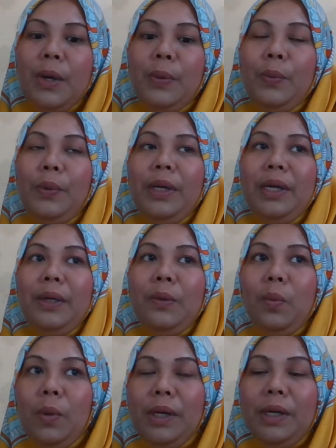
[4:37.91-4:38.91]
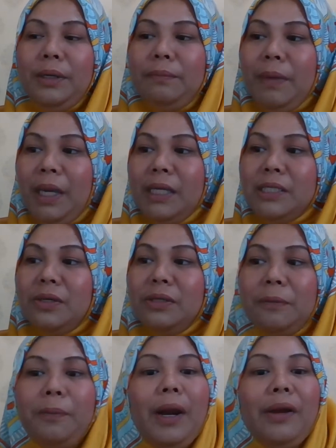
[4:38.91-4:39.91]
we were based on
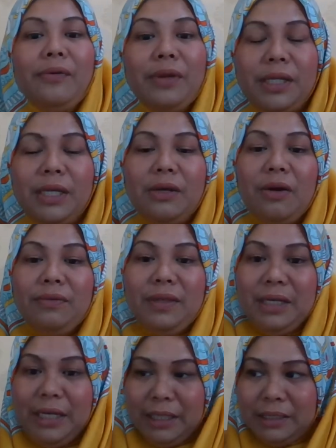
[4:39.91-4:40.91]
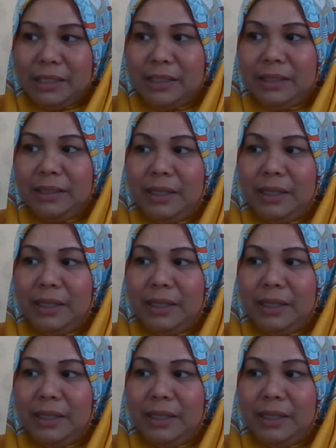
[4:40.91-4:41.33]
the priority of the needs.